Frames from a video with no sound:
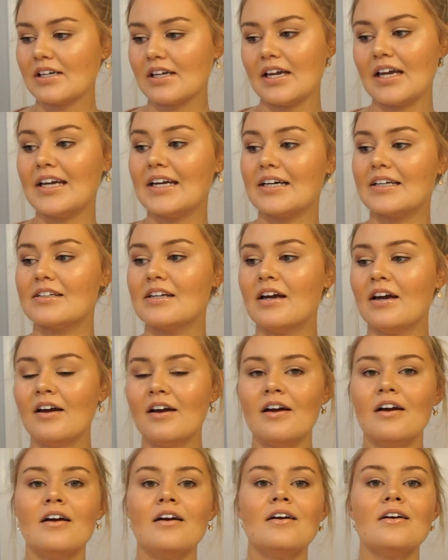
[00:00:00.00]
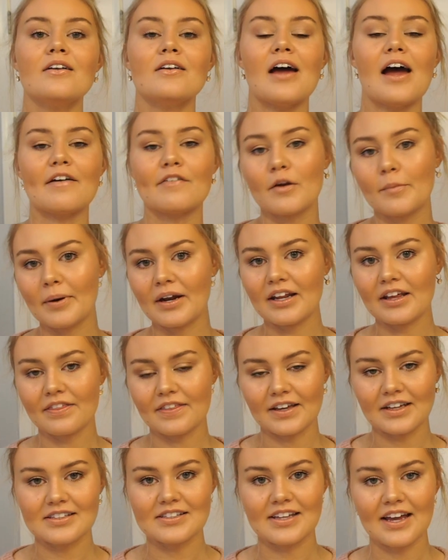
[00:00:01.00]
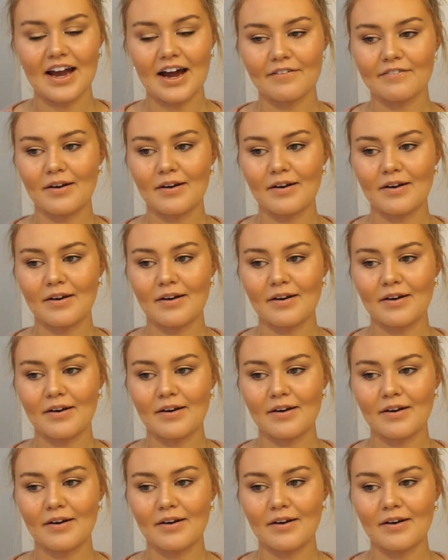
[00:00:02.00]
And everybody thinks they have